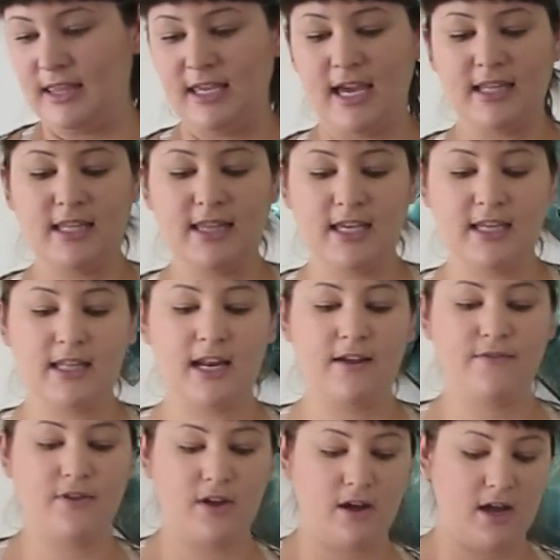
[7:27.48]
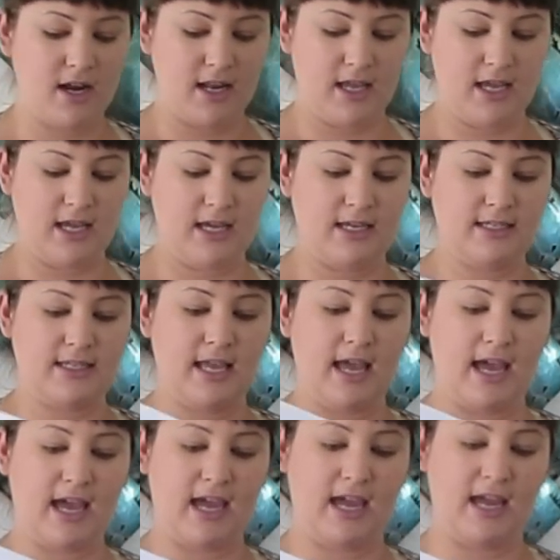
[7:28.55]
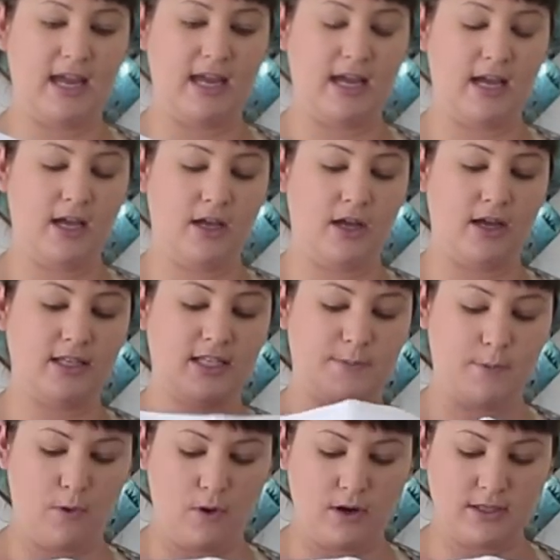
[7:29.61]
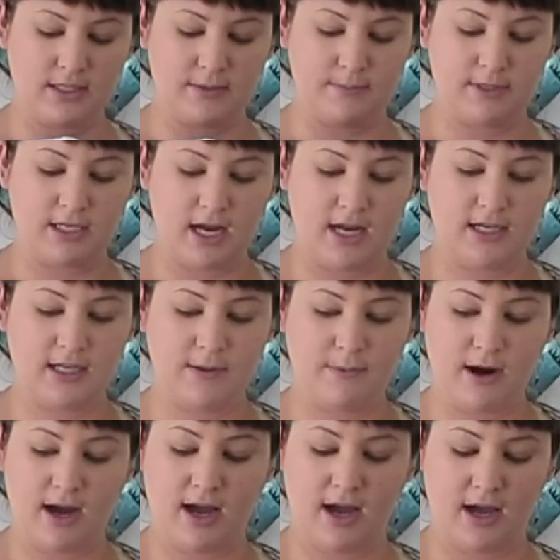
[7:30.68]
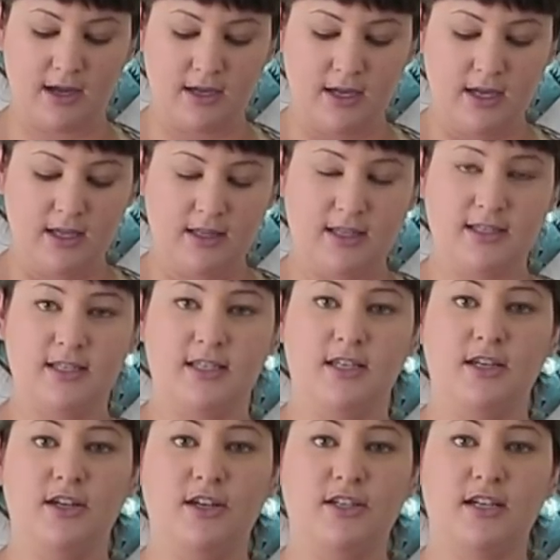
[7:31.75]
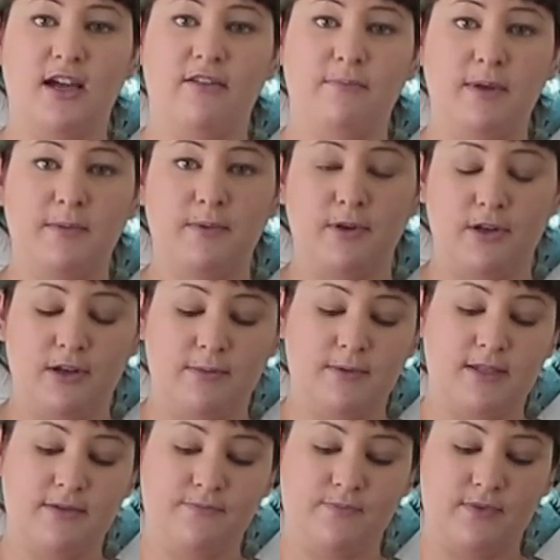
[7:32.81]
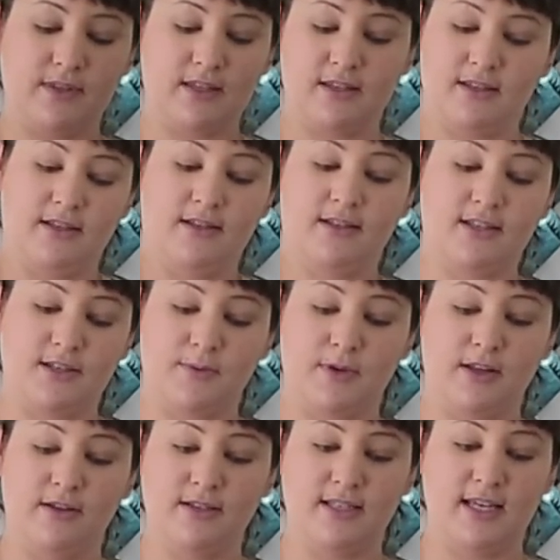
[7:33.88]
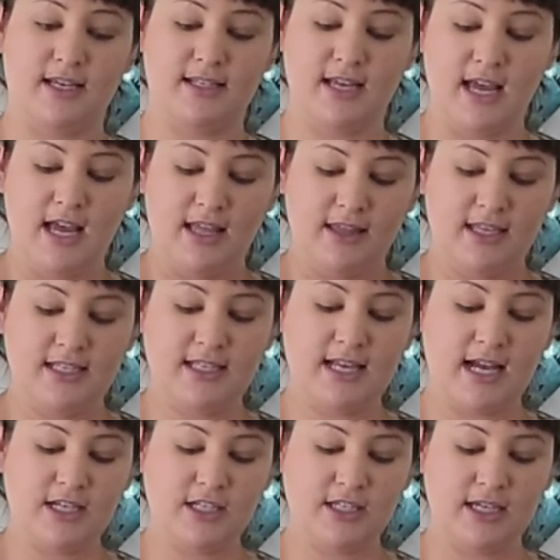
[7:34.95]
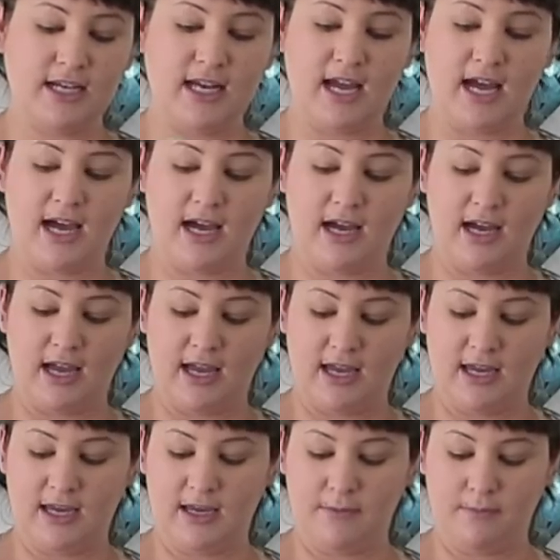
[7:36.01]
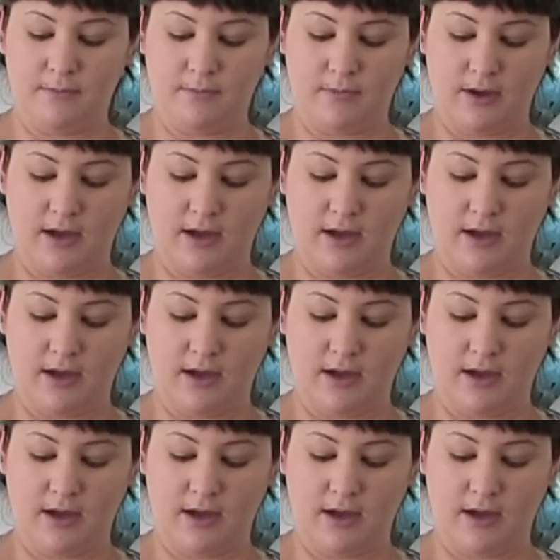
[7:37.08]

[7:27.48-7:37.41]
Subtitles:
The other thing that I've got is a sports maternity bra. This is huge. I have big boobs. It's just one of those things. This is actually a